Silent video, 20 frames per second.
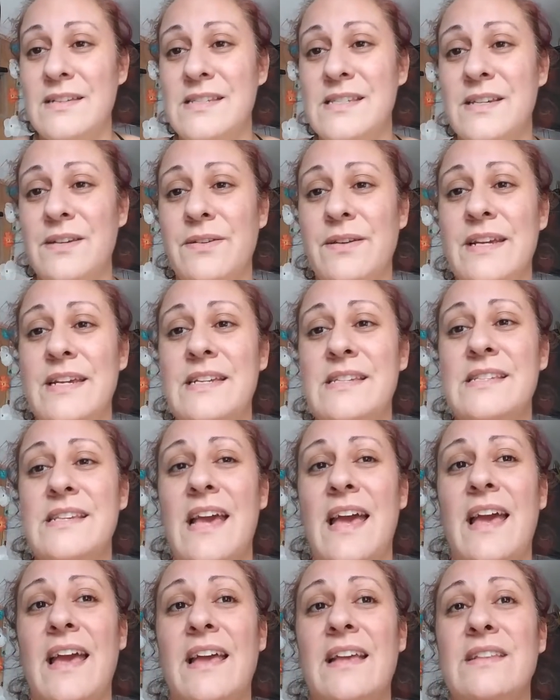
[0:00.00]
series,
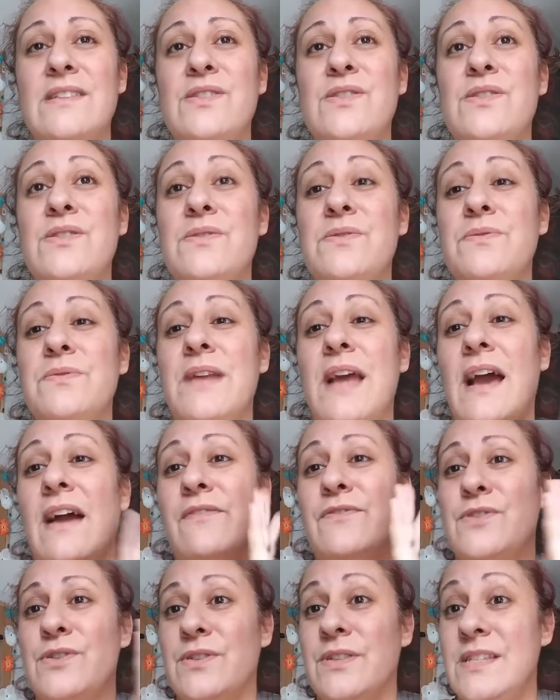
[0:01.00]
and soon
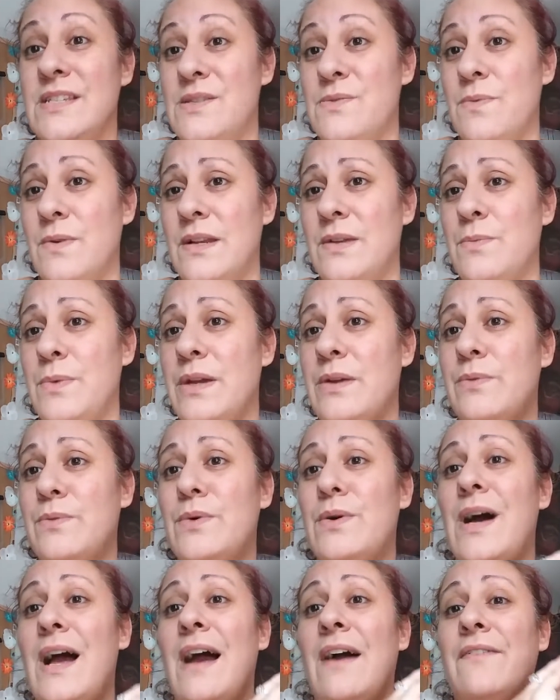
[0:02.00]
after this one we
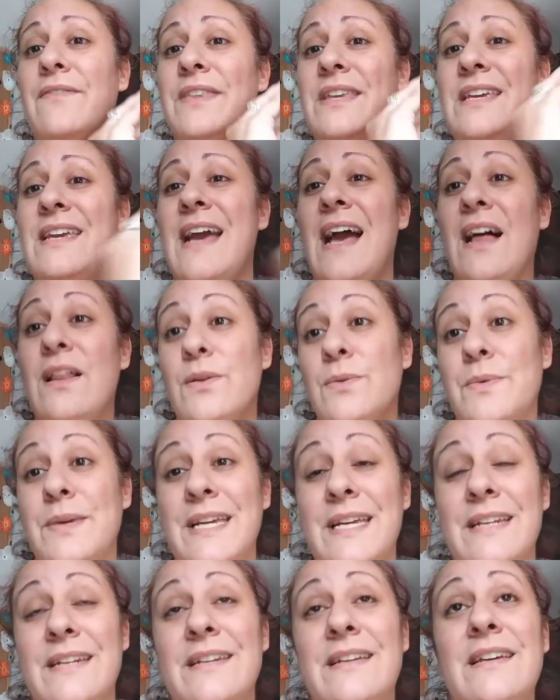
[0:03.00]
will have the
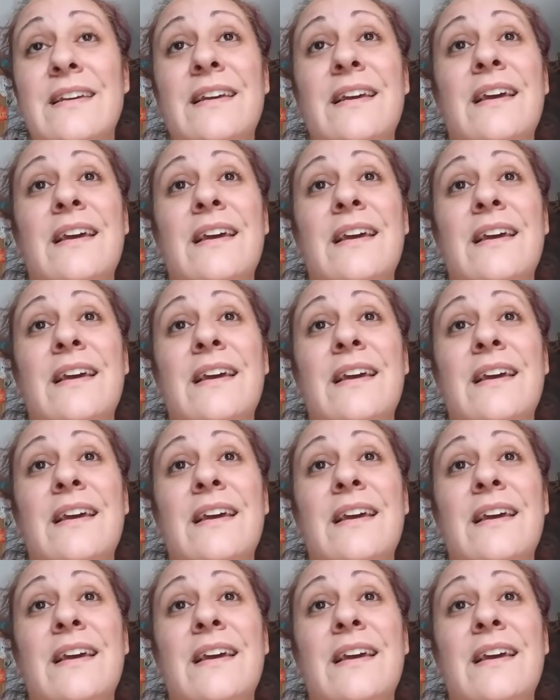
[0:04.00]
Halloween